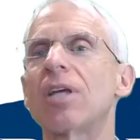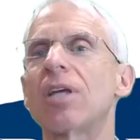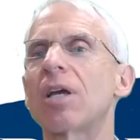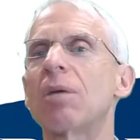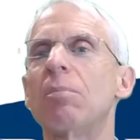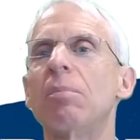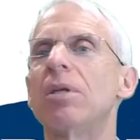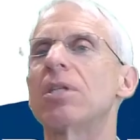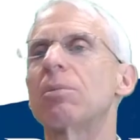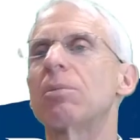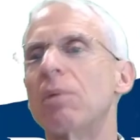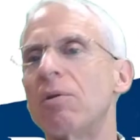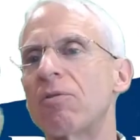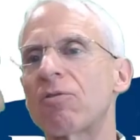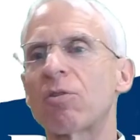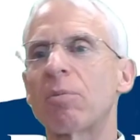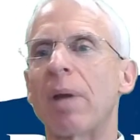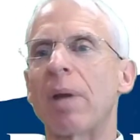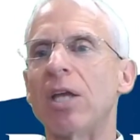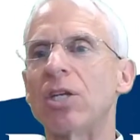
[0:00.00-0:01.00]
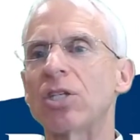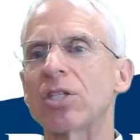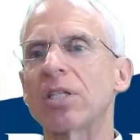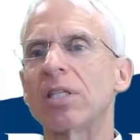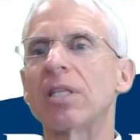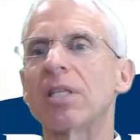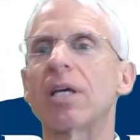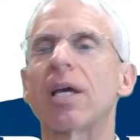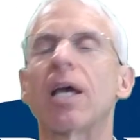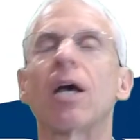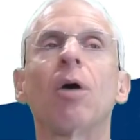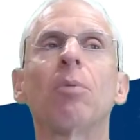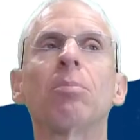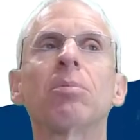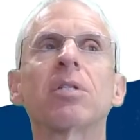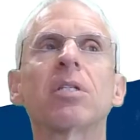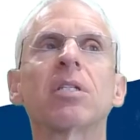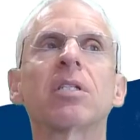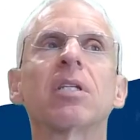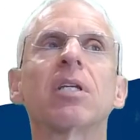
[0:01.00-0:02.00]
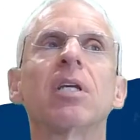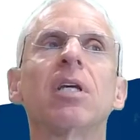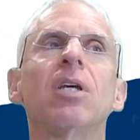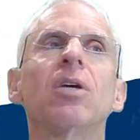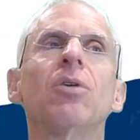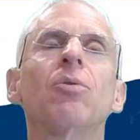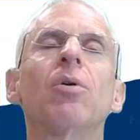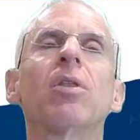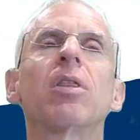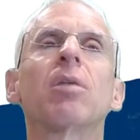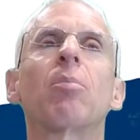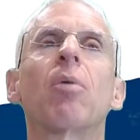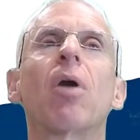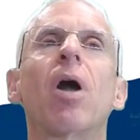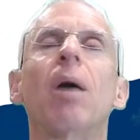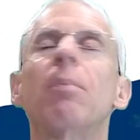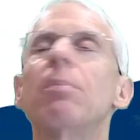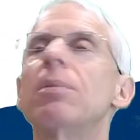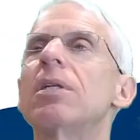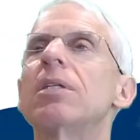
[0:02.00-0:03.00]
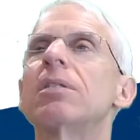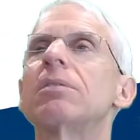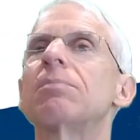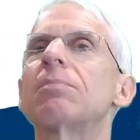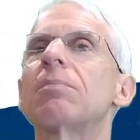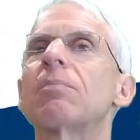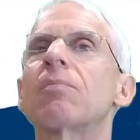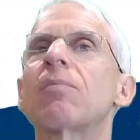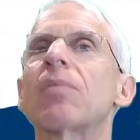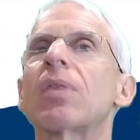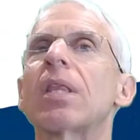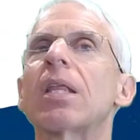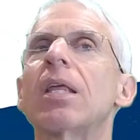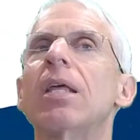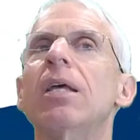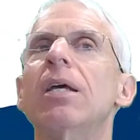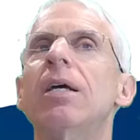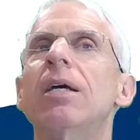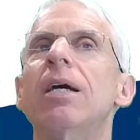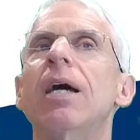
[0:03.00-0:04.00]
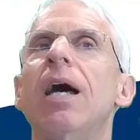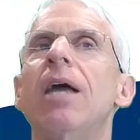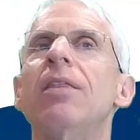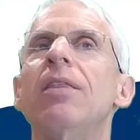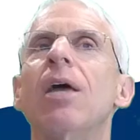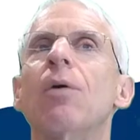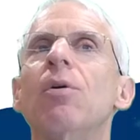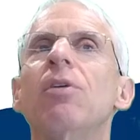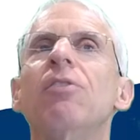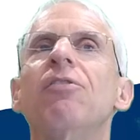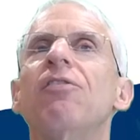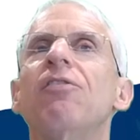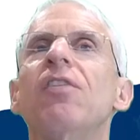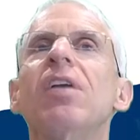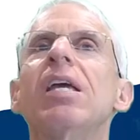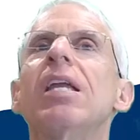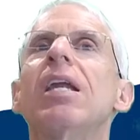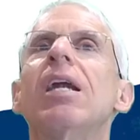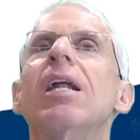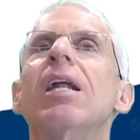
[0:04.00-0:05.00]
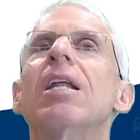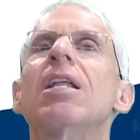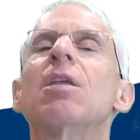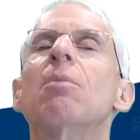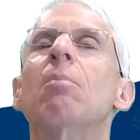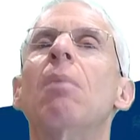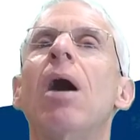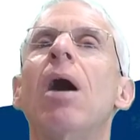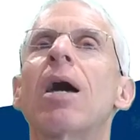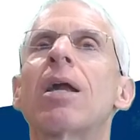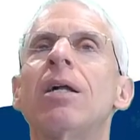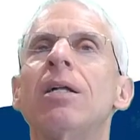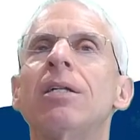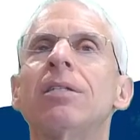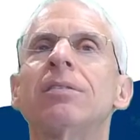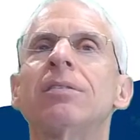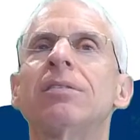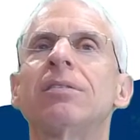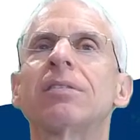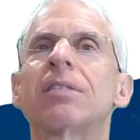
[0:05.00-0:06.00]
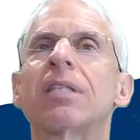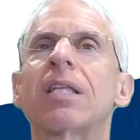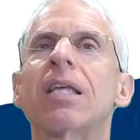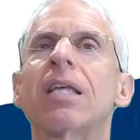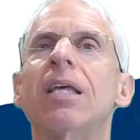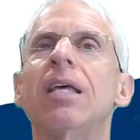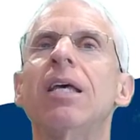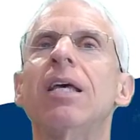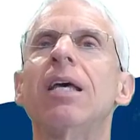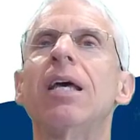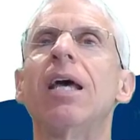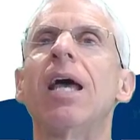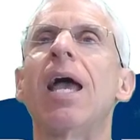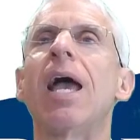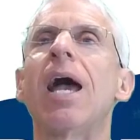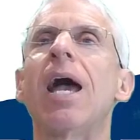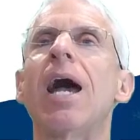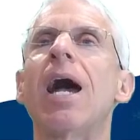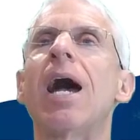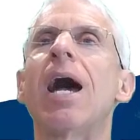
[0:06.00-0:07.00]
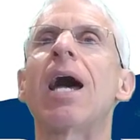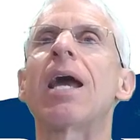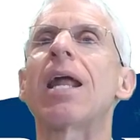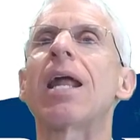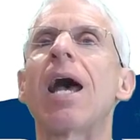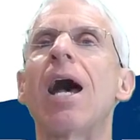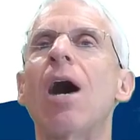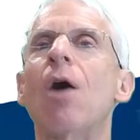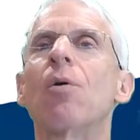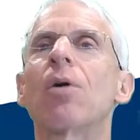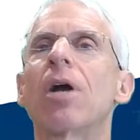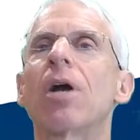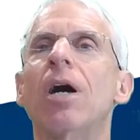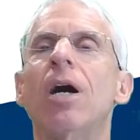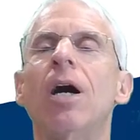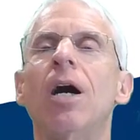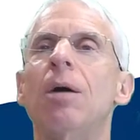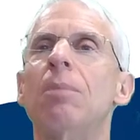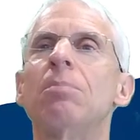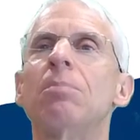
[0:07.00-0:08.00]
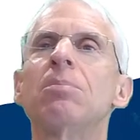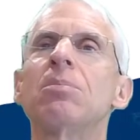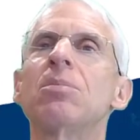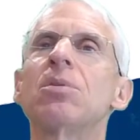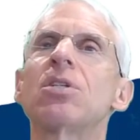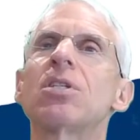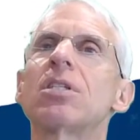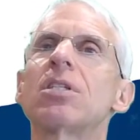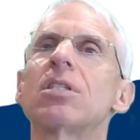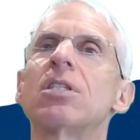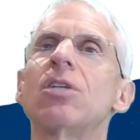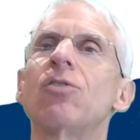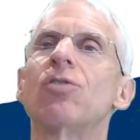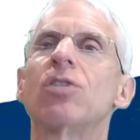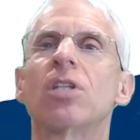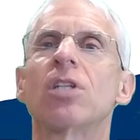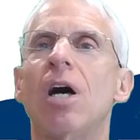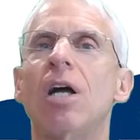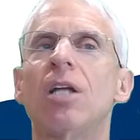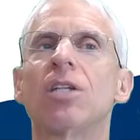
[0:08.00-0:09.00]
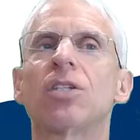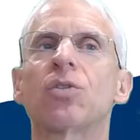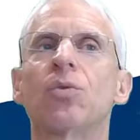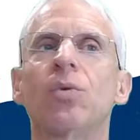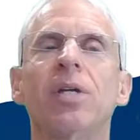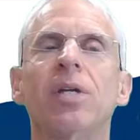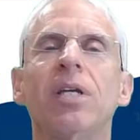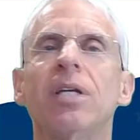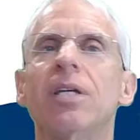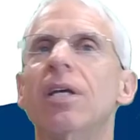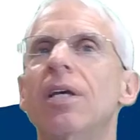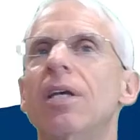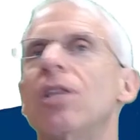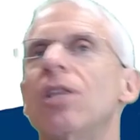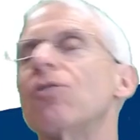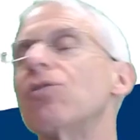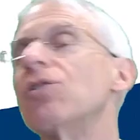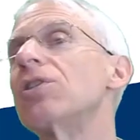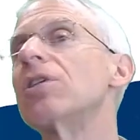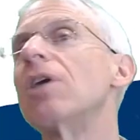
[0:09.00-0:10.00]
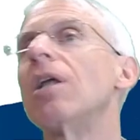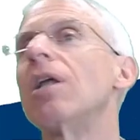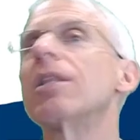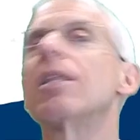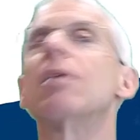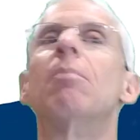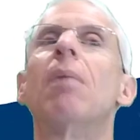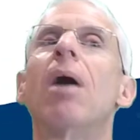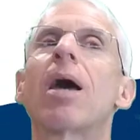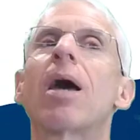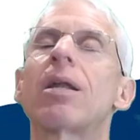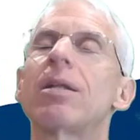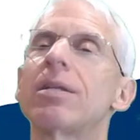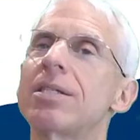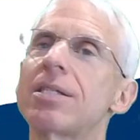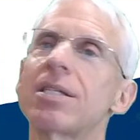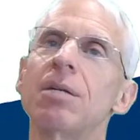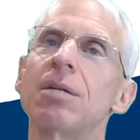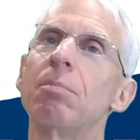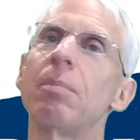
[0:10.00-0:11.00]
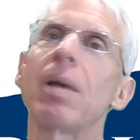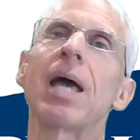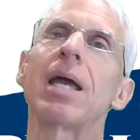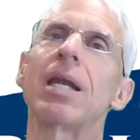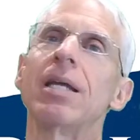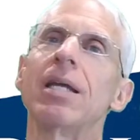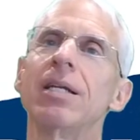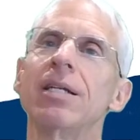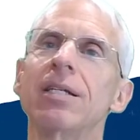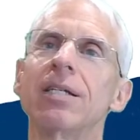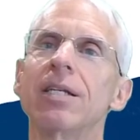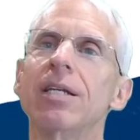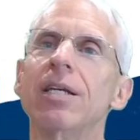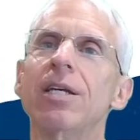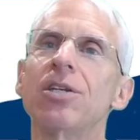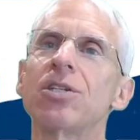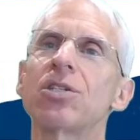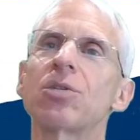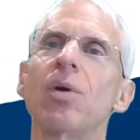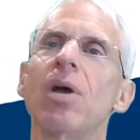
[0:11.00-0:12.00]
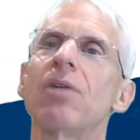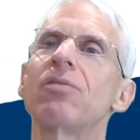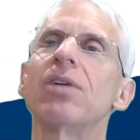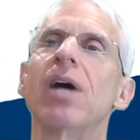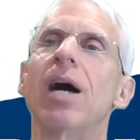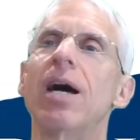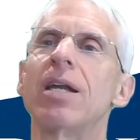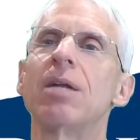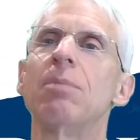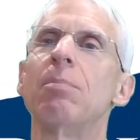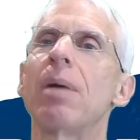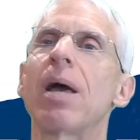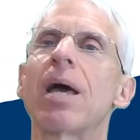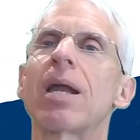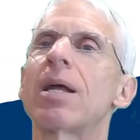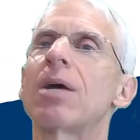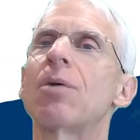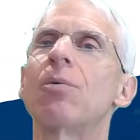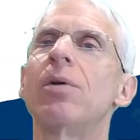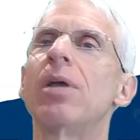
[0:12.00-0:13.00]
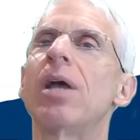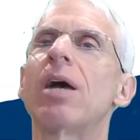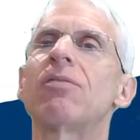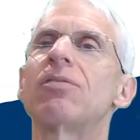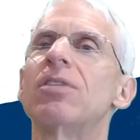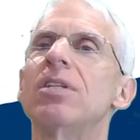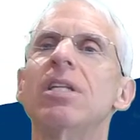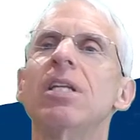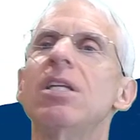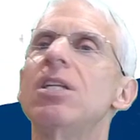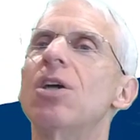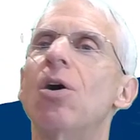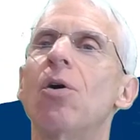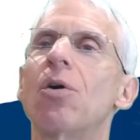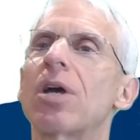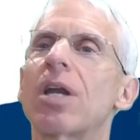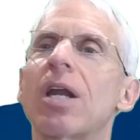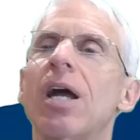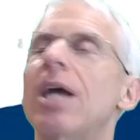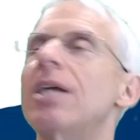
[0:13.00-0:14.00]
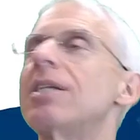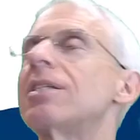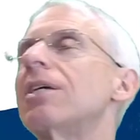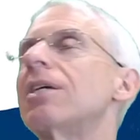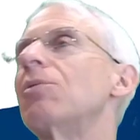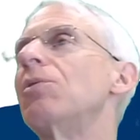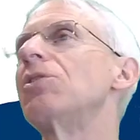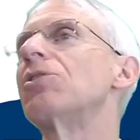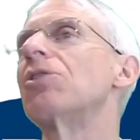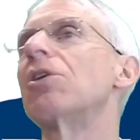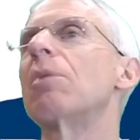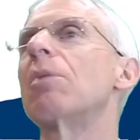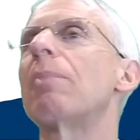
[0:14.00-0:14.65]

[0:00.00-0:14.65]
So that could be some information that helps with the prompt. And then we feed it into the model, and out comes the results. The result of the model is an embedding, so we have to unembed it and we have to detokenize it.